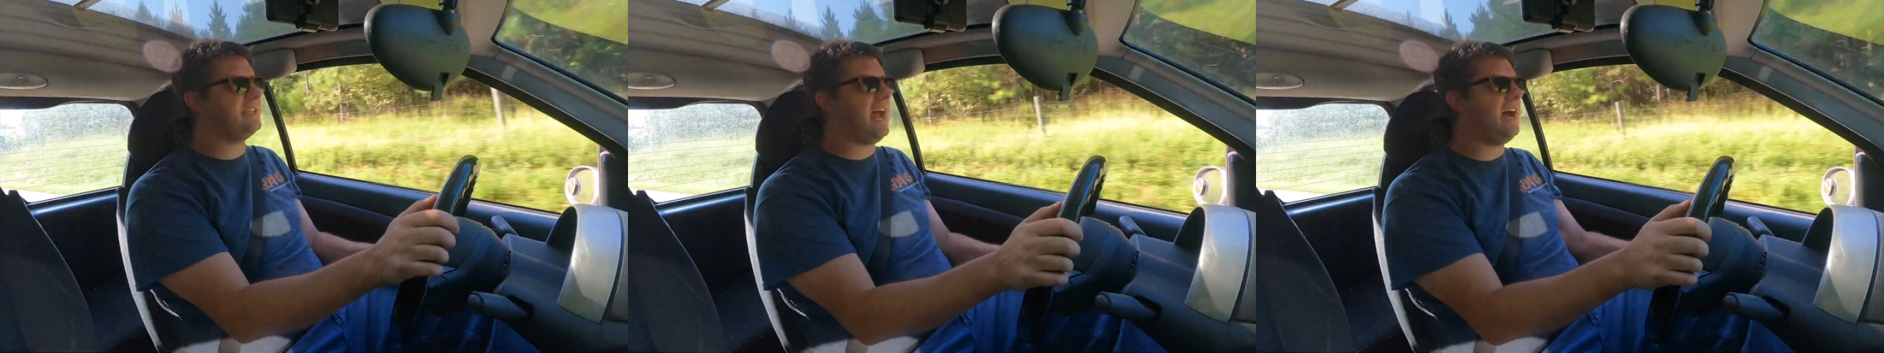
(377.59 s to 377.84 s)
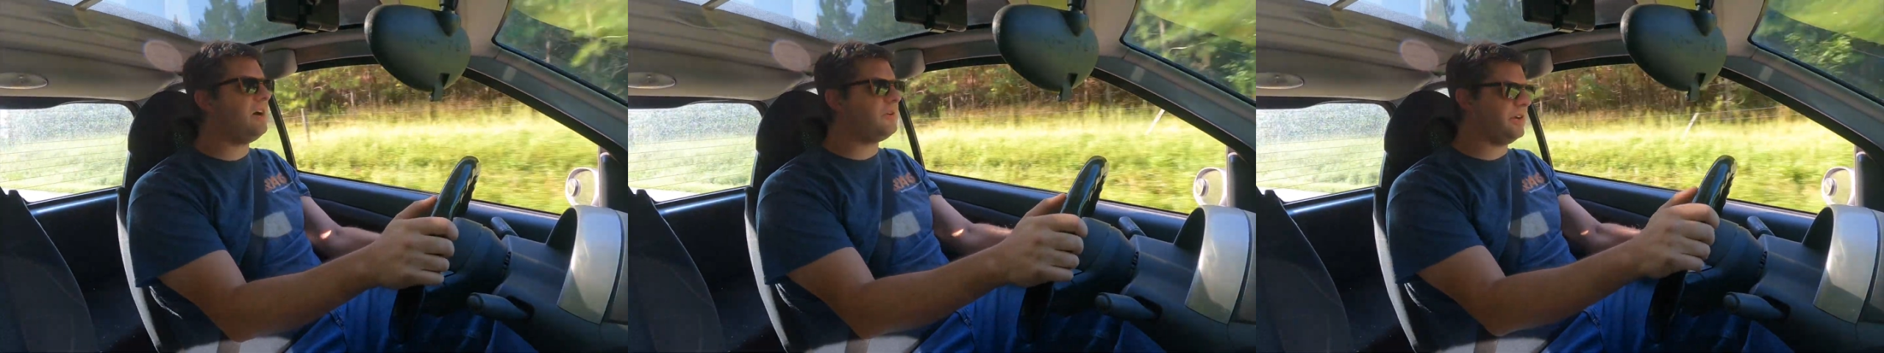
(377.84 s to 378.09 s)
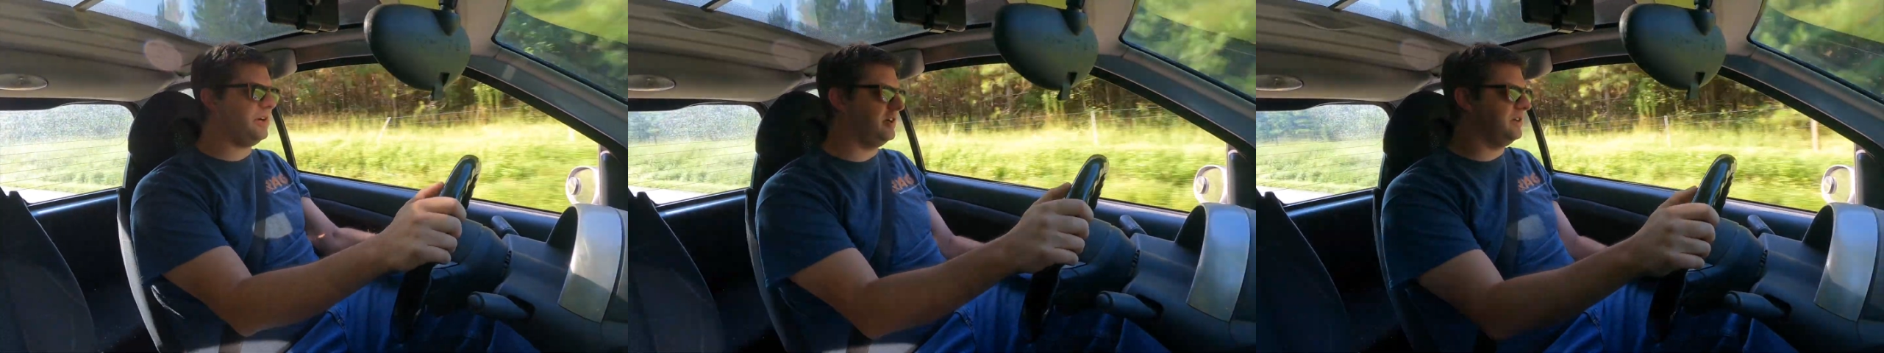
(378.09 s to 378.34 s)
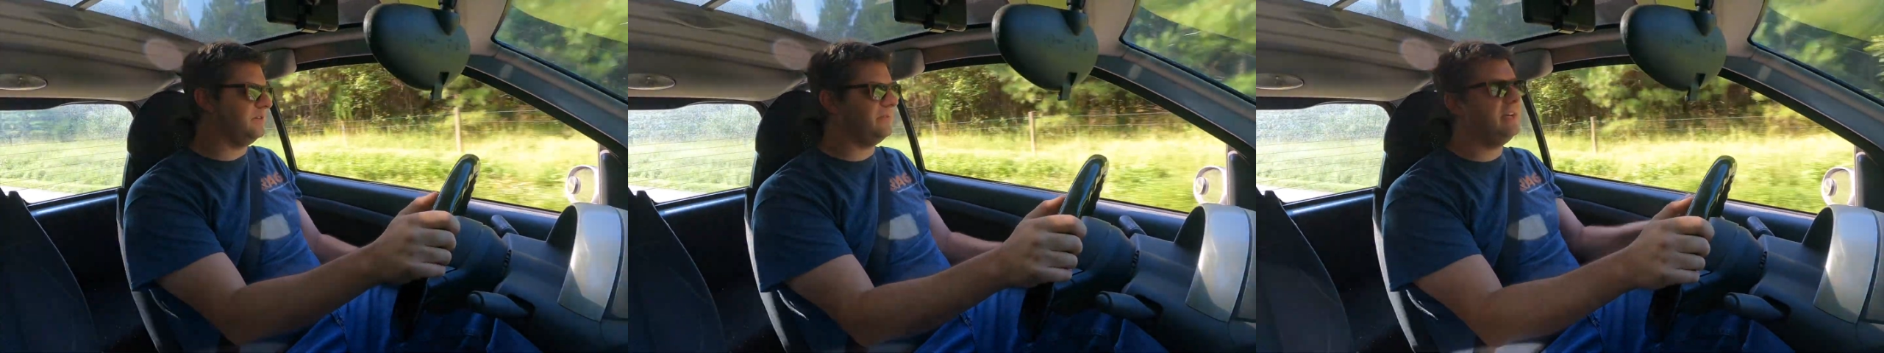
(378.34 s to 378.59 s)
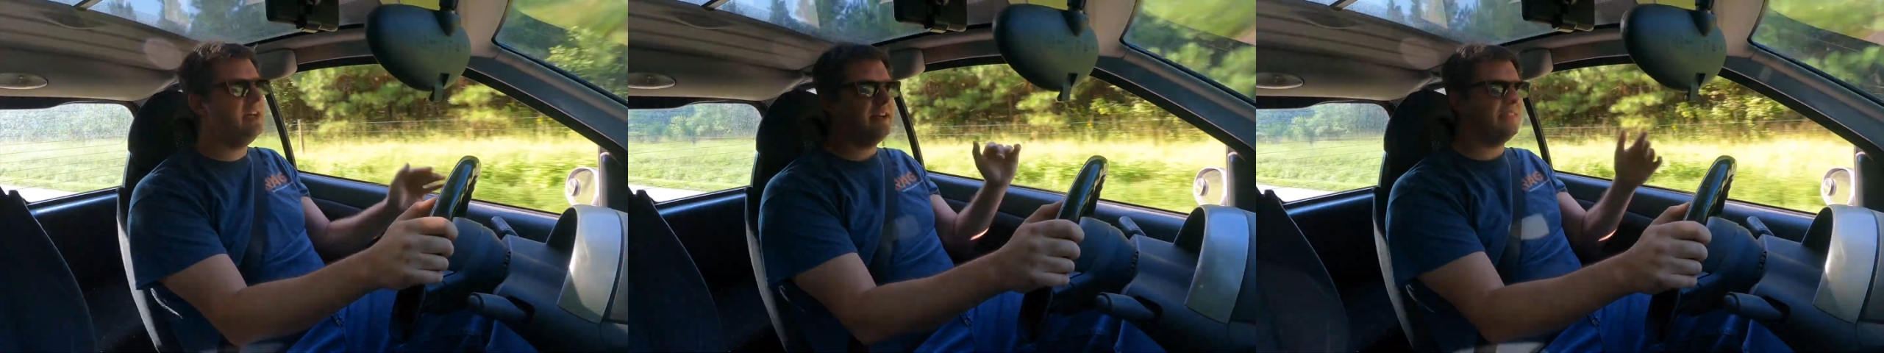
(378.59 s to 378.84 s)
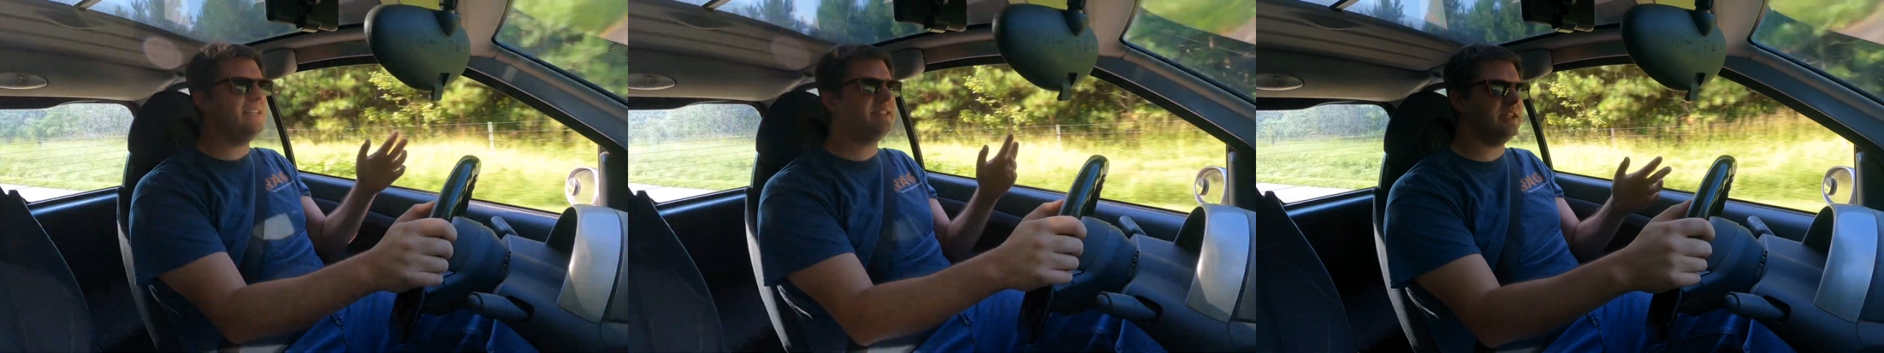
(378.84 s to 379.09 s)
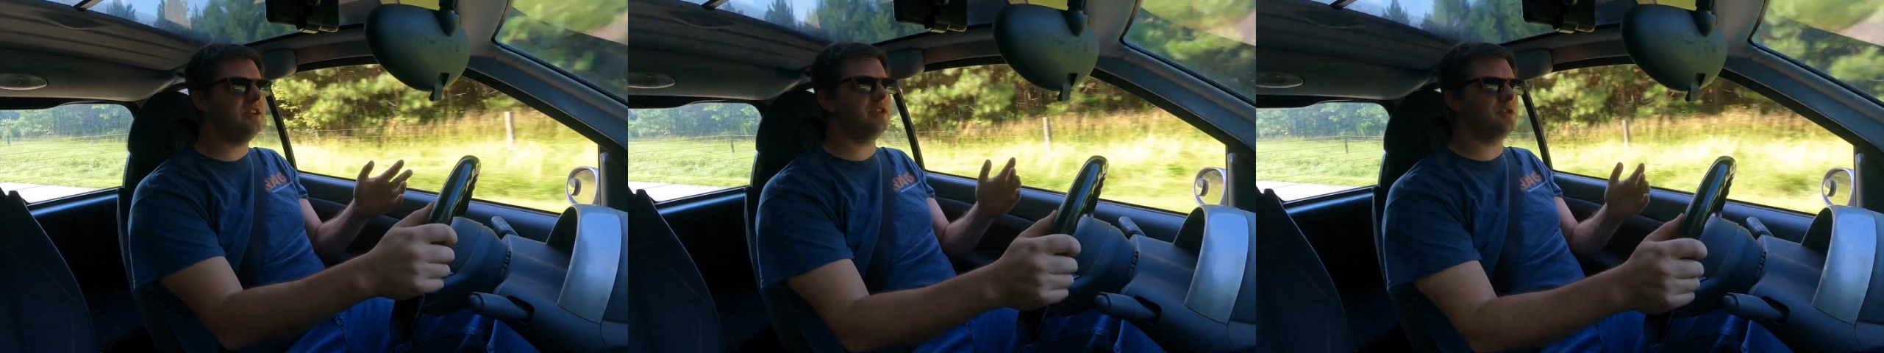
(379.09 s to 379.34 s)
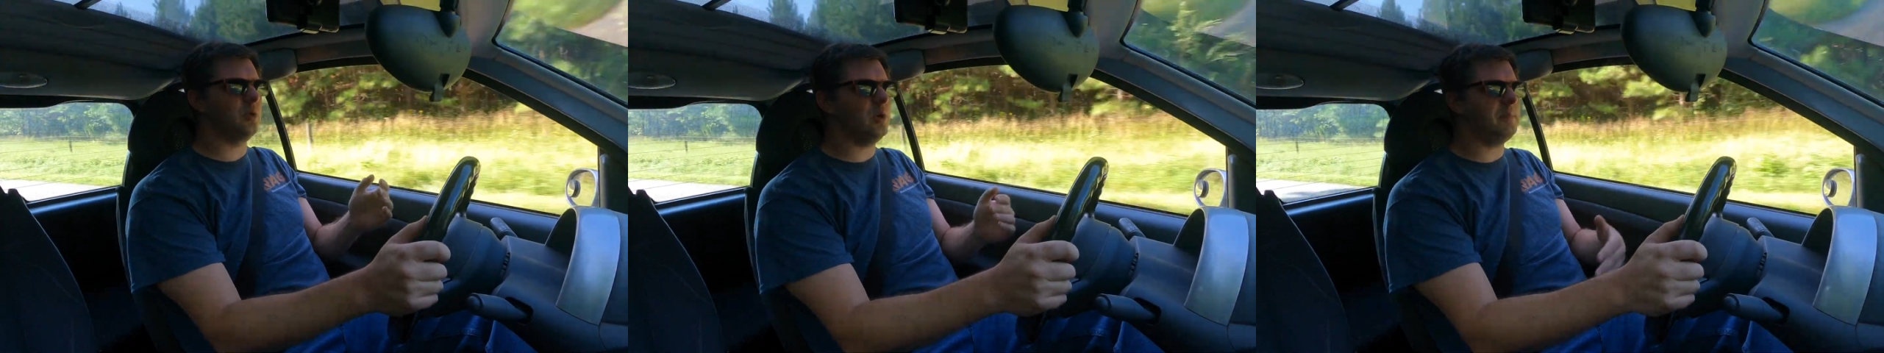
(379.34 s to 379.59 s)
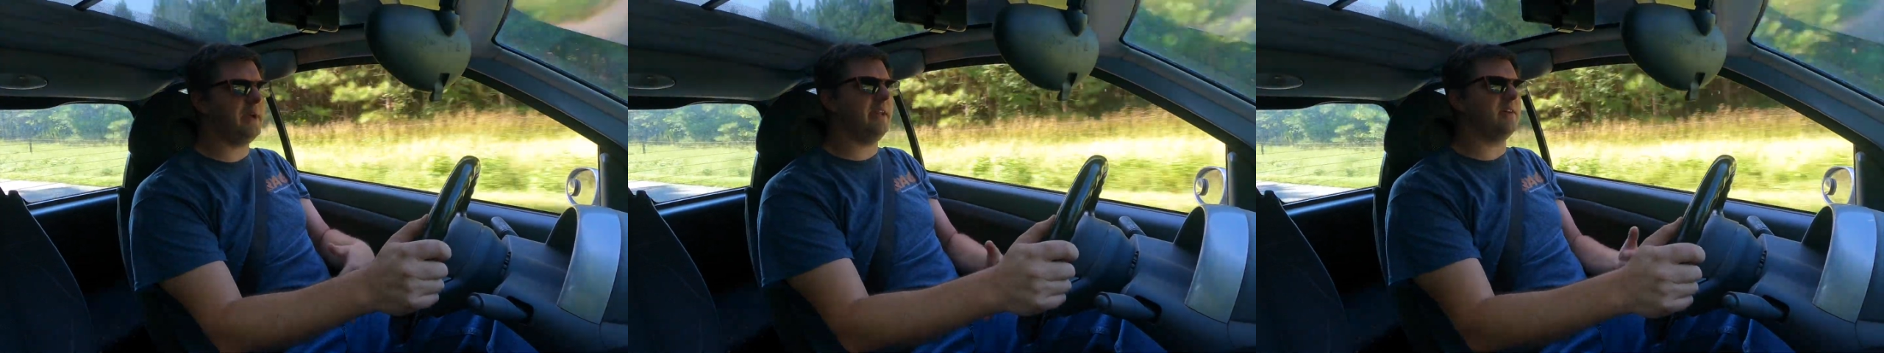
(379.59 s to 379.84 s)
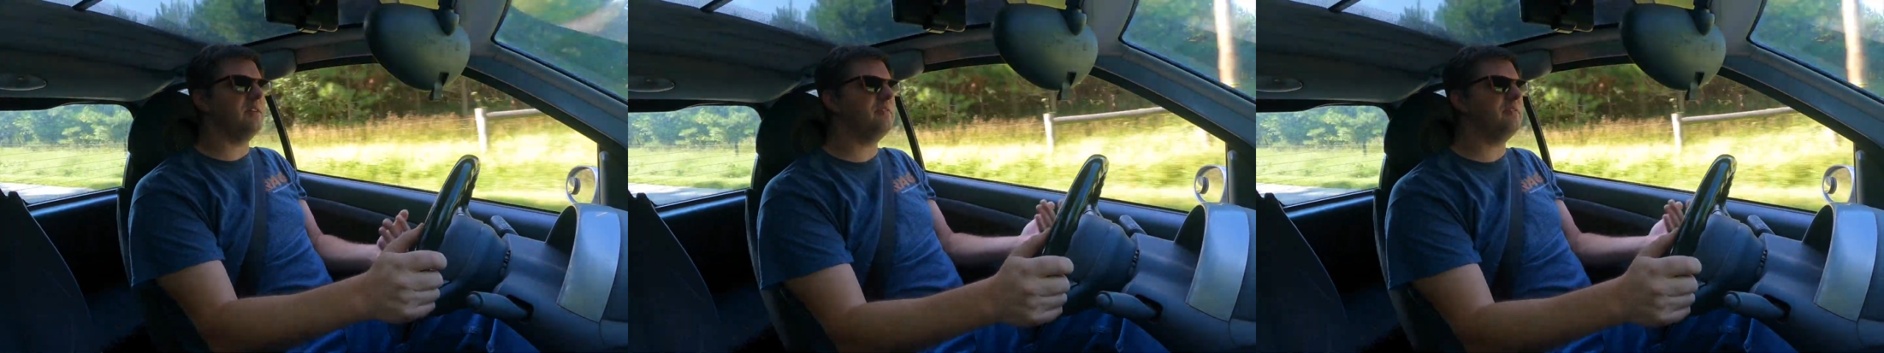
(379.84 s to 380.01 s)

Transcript: alcove that's in the door panel.